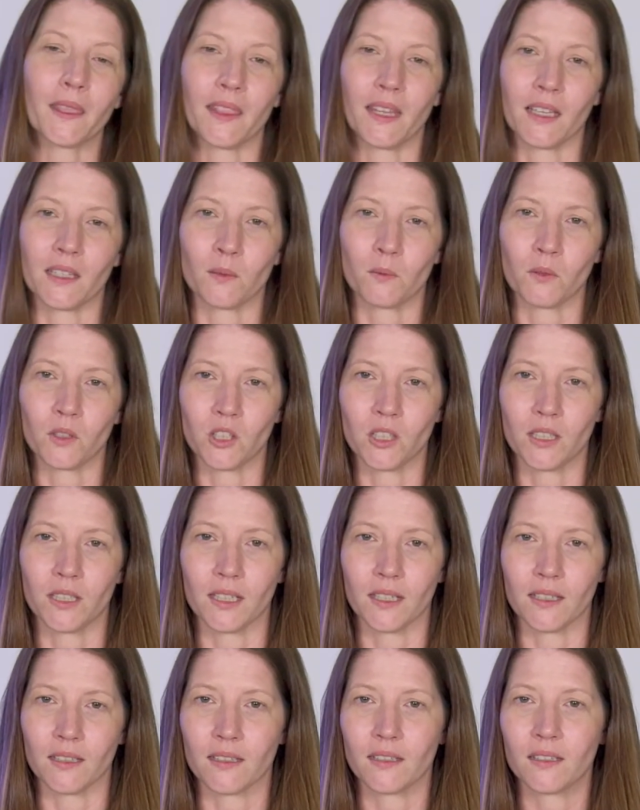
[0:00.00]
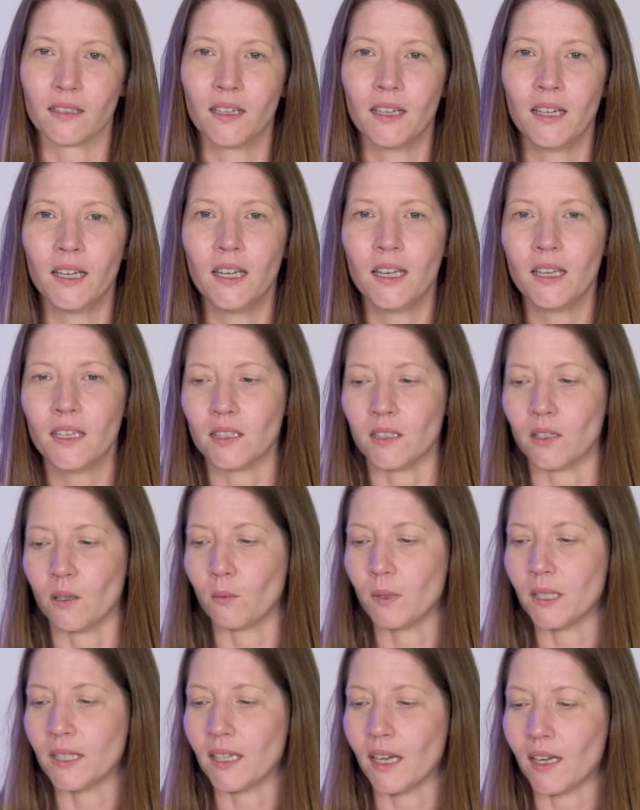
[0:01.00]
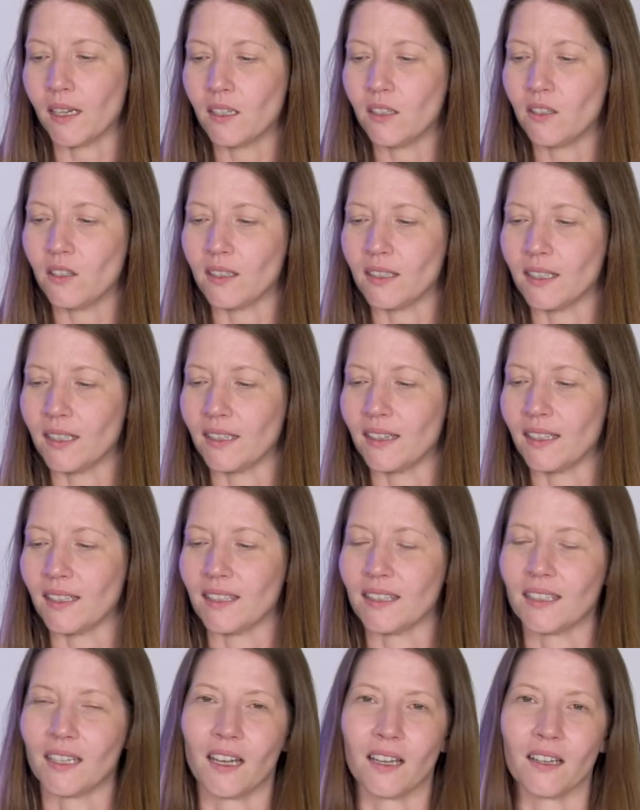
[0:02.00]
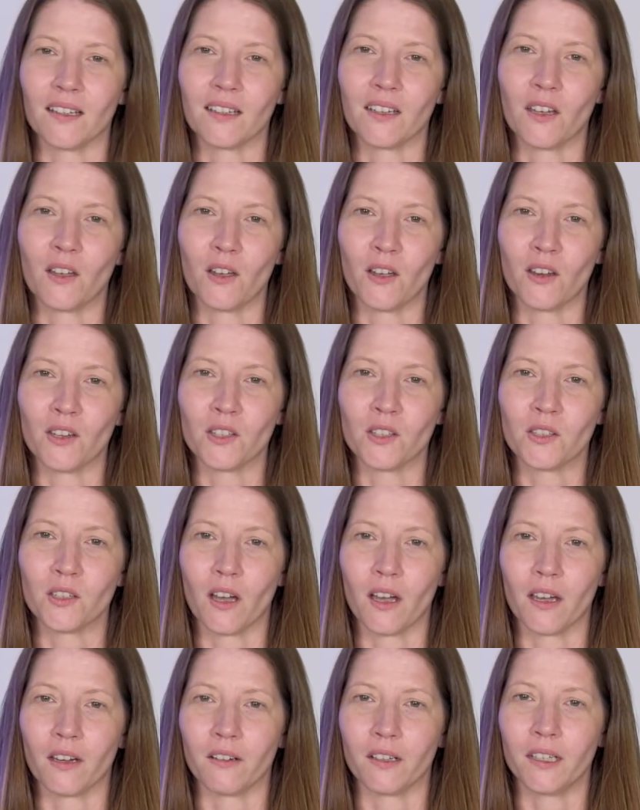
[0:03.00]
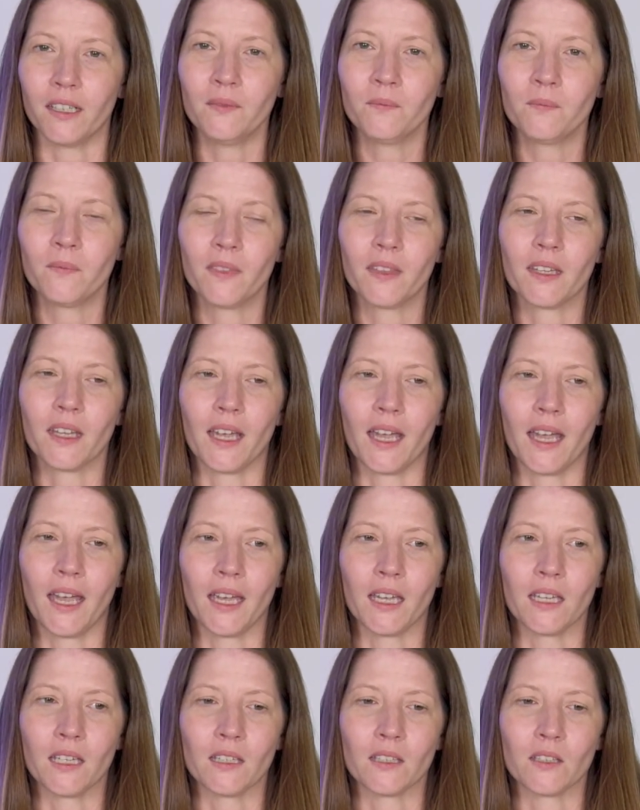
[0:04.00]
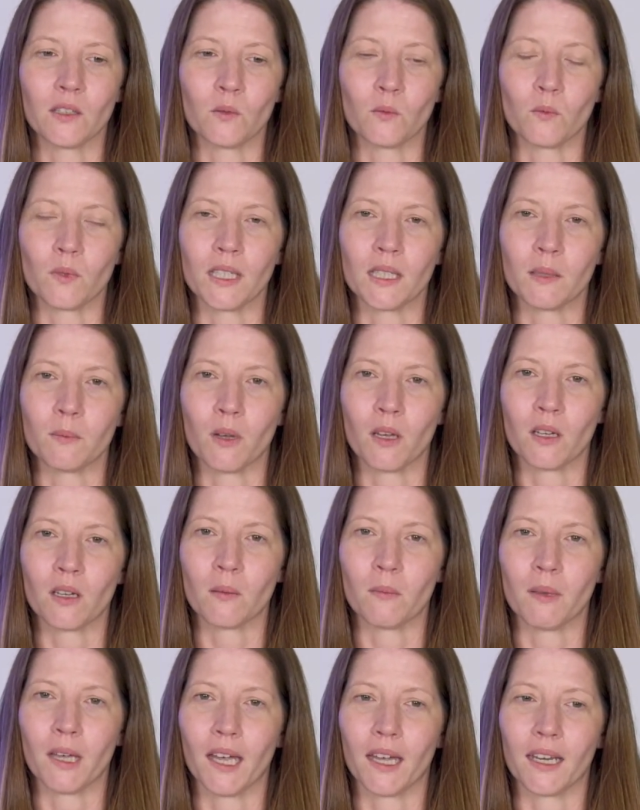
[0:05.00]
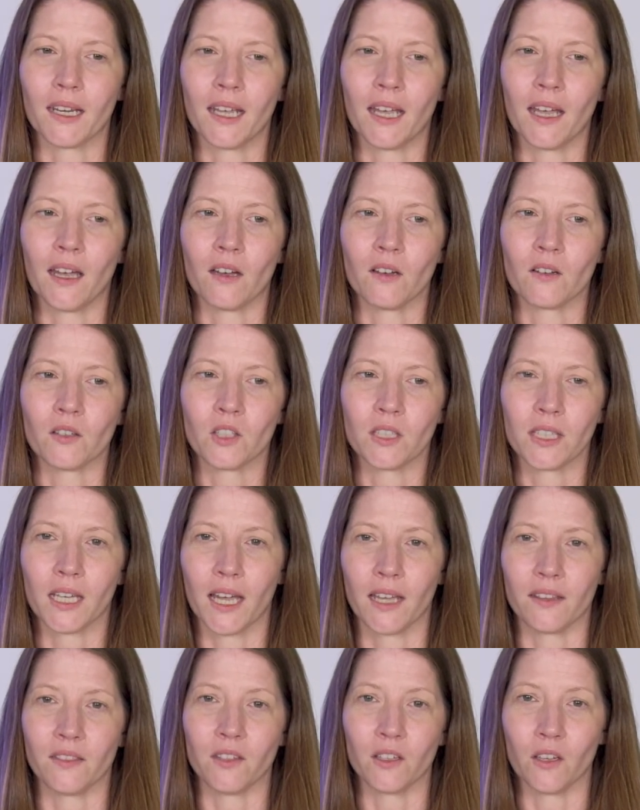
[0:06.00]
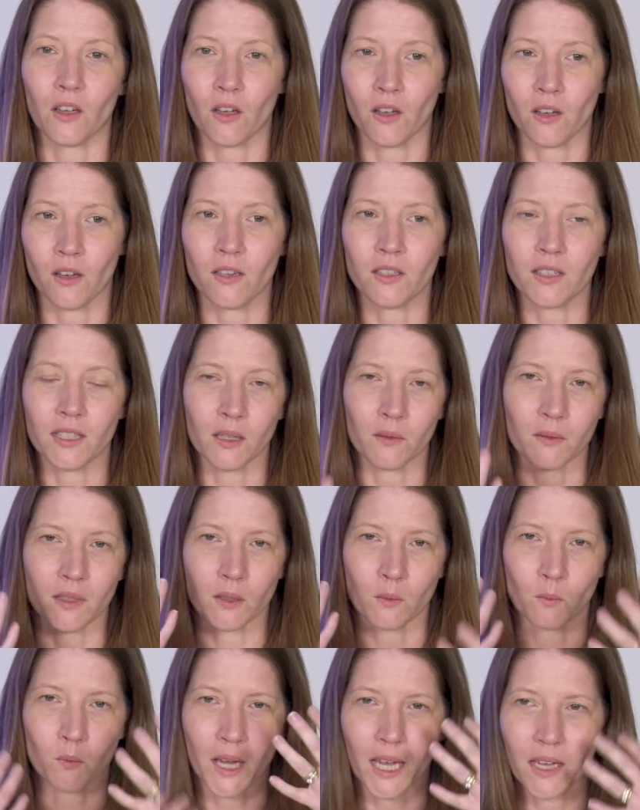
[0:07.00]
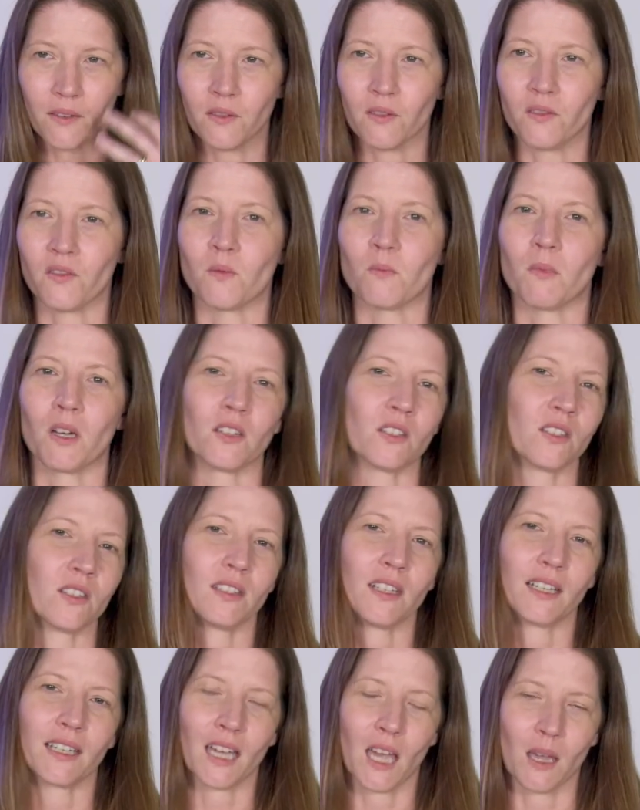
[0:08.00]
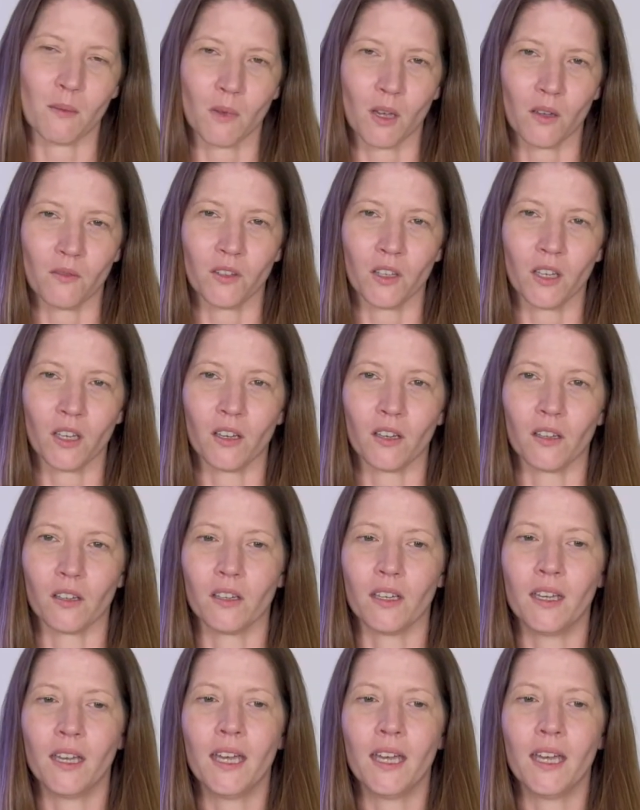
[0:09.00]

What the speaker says: That's what she does. So we started using this urge diary, and we spoke about how she had the urge. There was a wave of emotion that came over her,